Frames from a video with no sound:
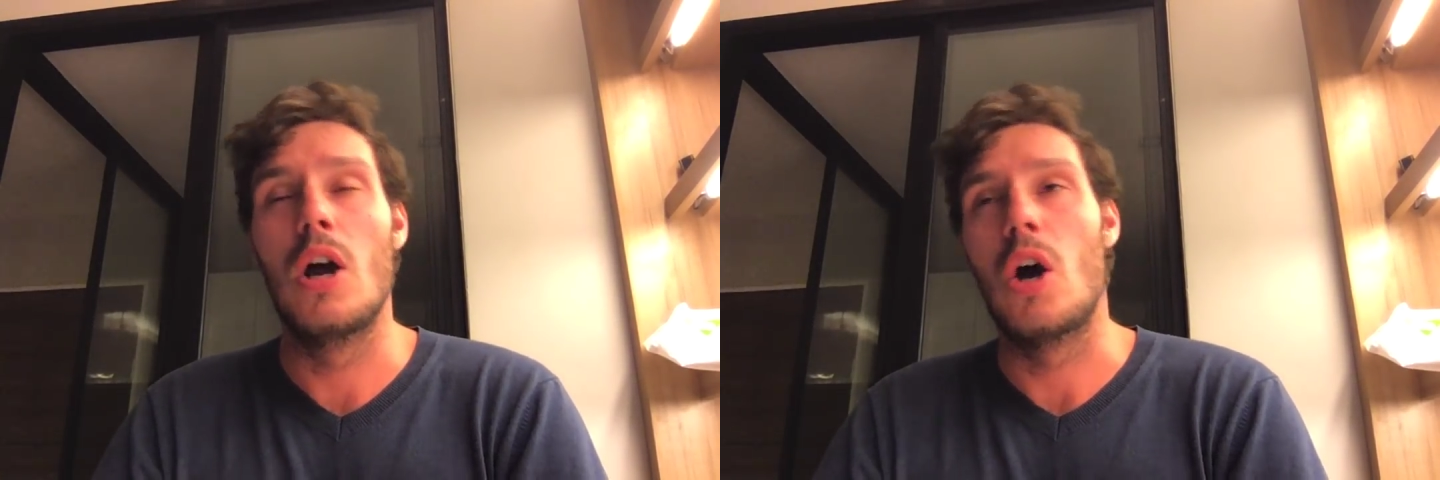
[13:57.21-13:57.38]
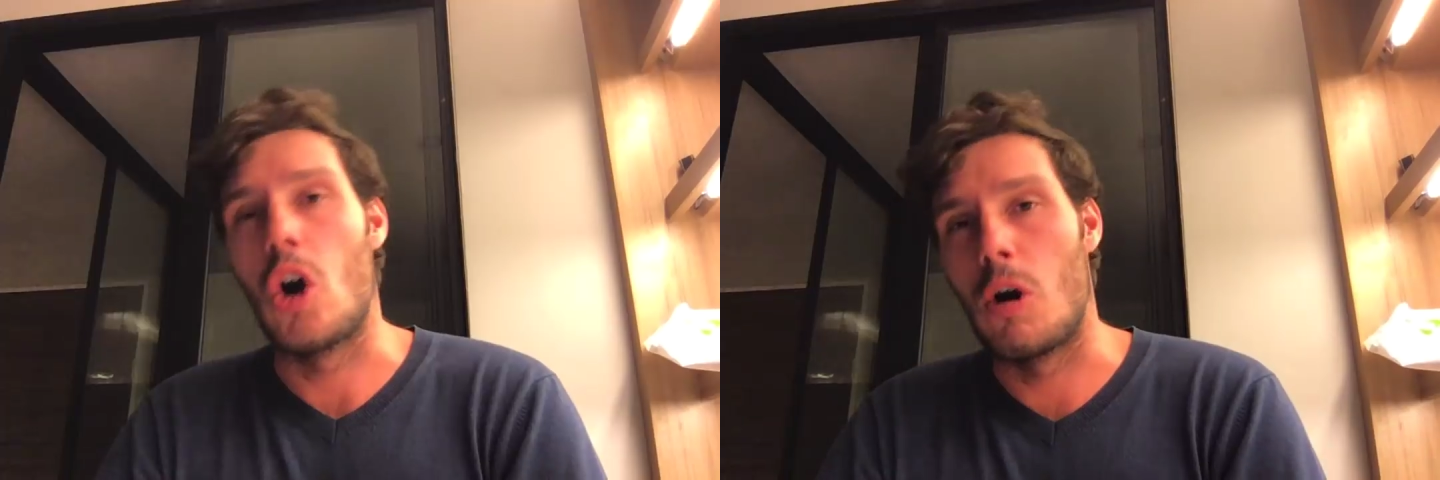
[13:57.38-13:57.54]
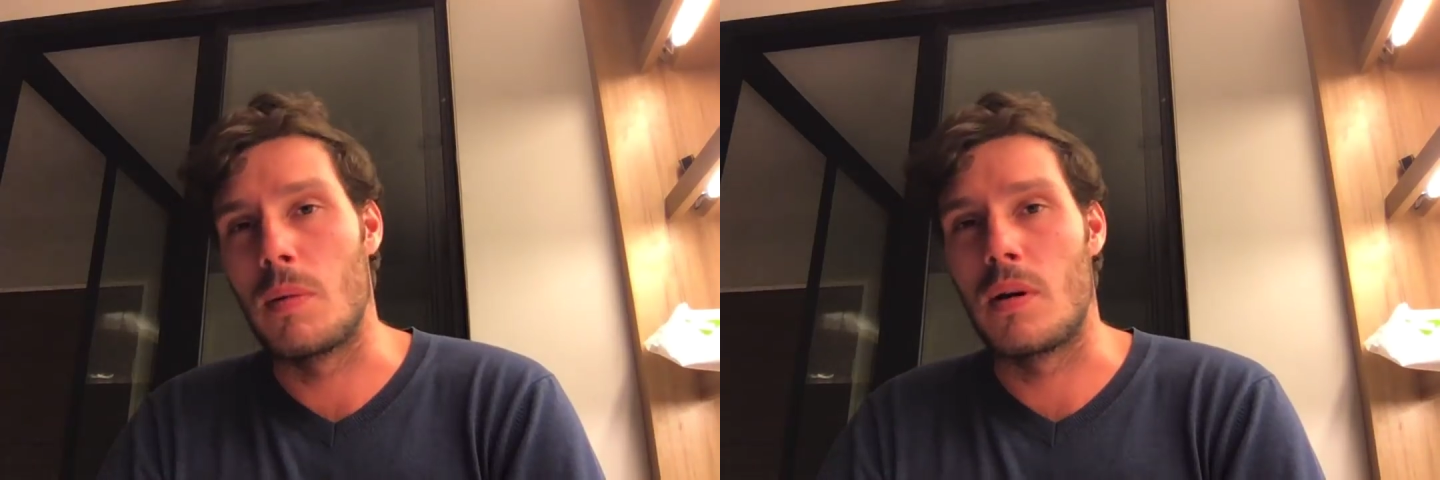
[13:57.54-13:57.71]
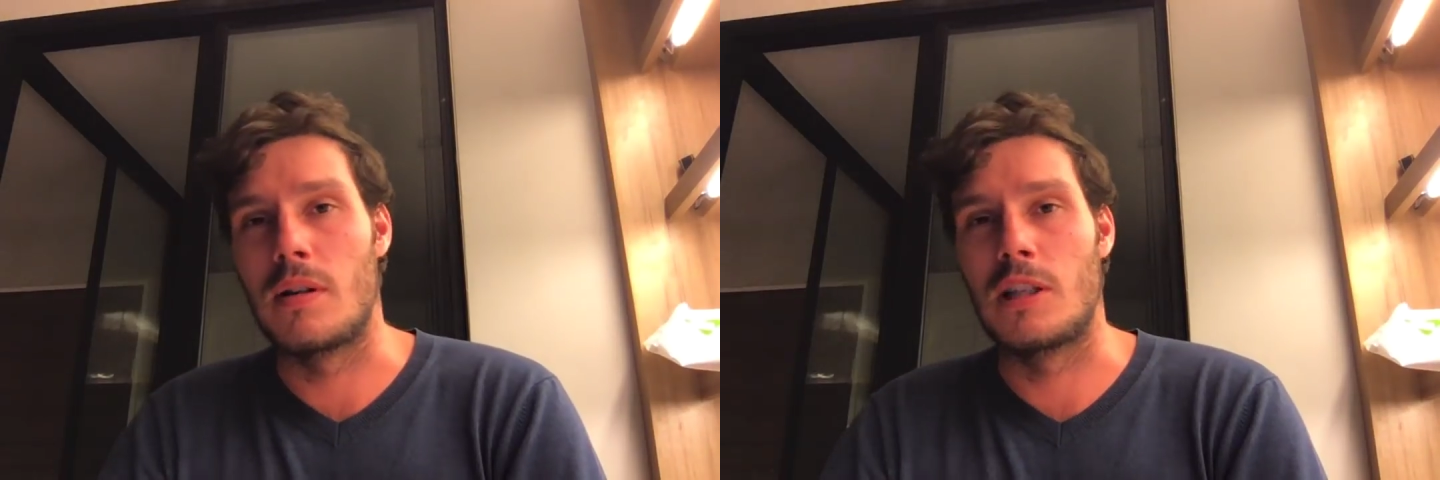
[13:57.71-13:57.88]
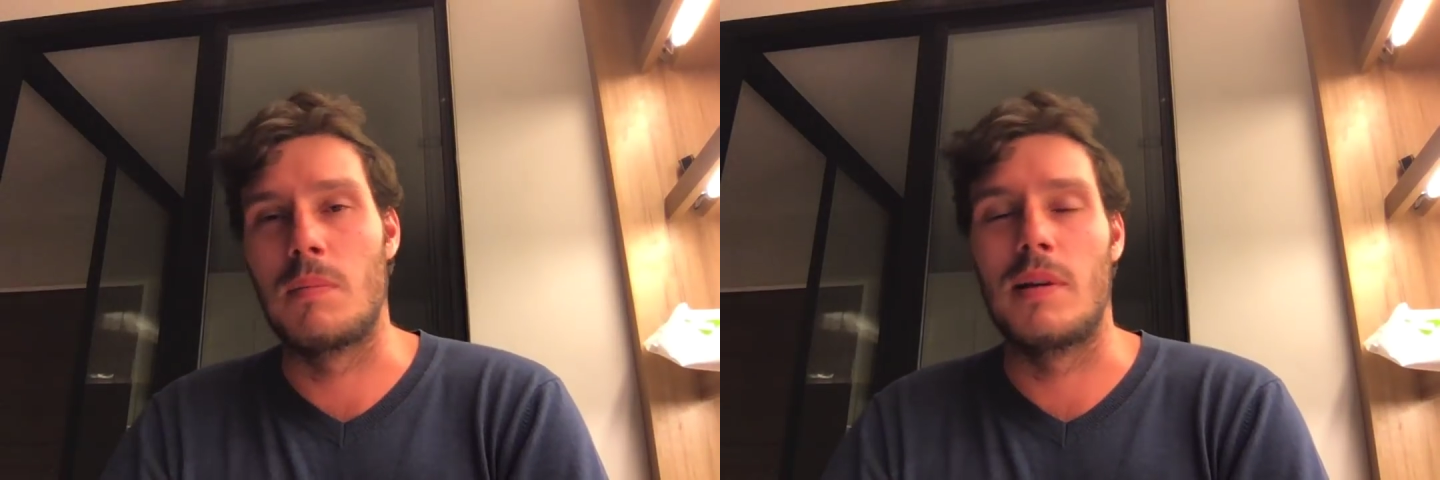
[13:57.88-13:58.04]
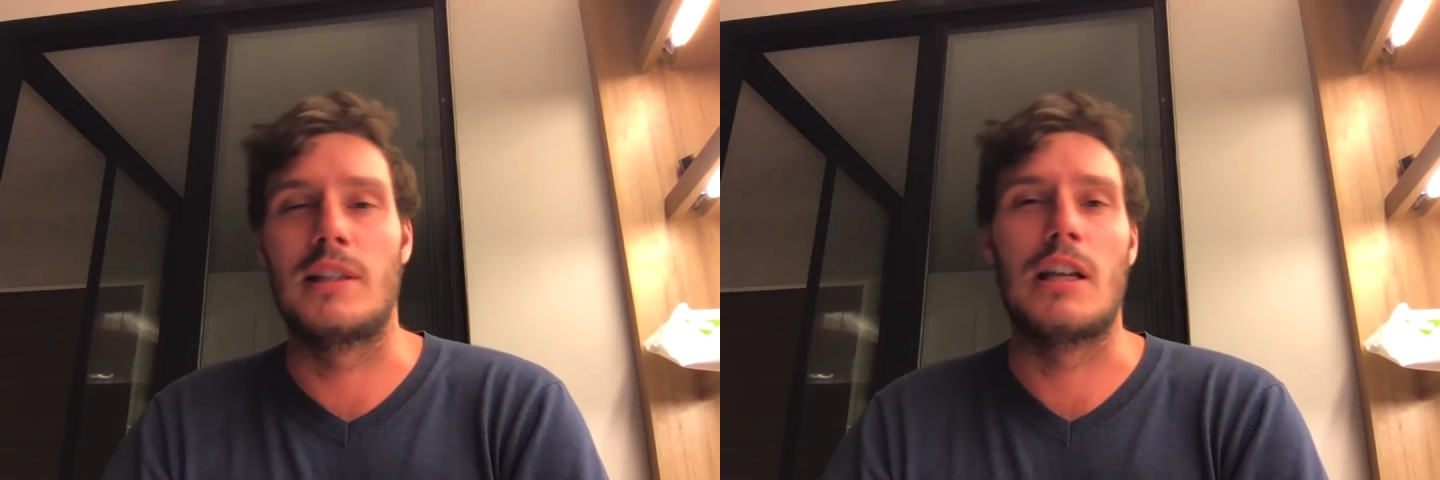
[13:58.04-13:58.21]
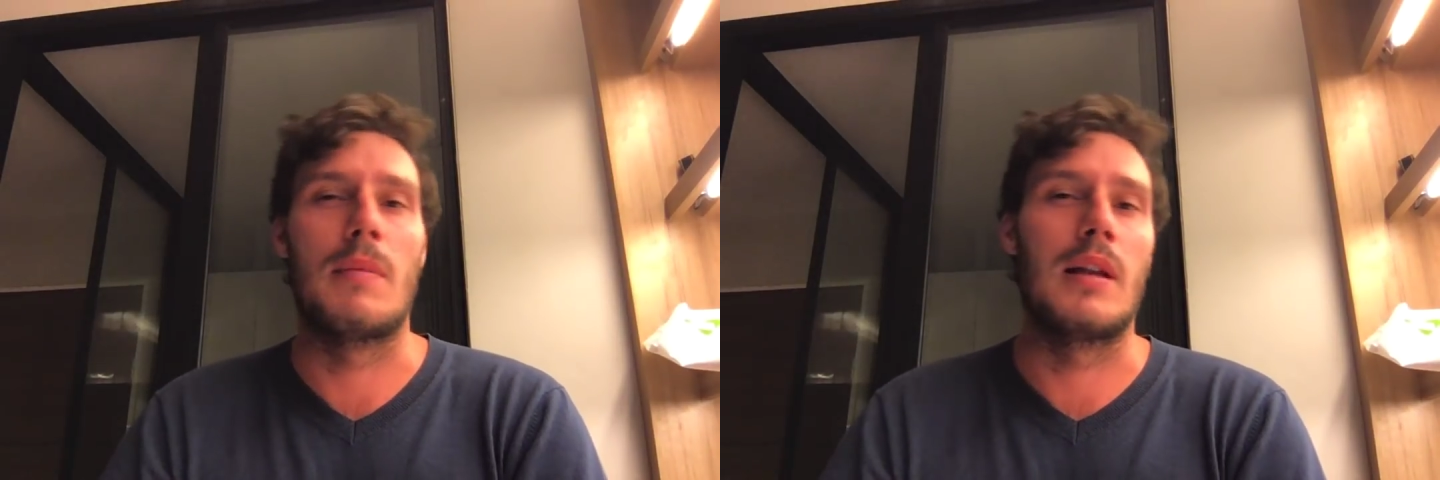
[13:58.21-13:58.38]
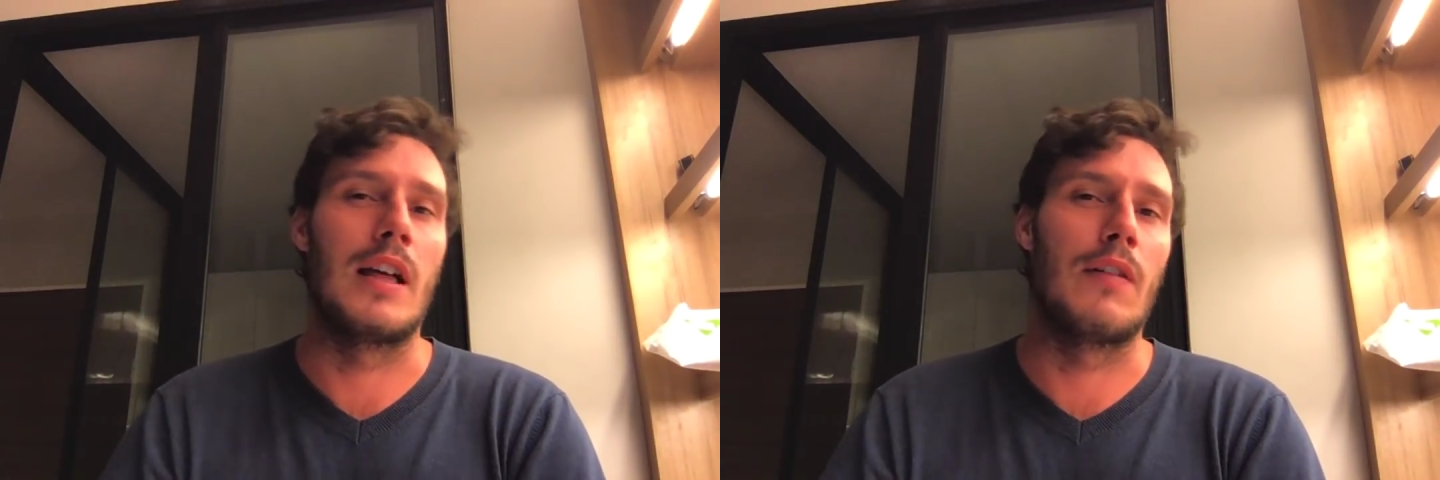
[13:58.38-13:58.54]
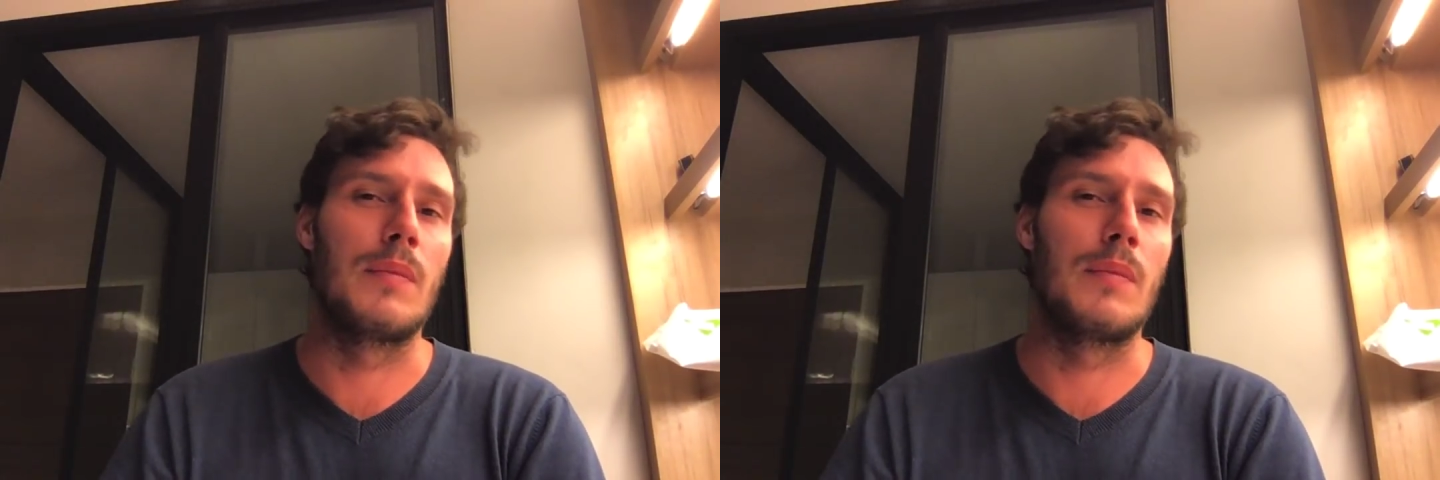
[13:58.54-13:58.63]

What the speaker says: Oh my god, it's the best day of my life.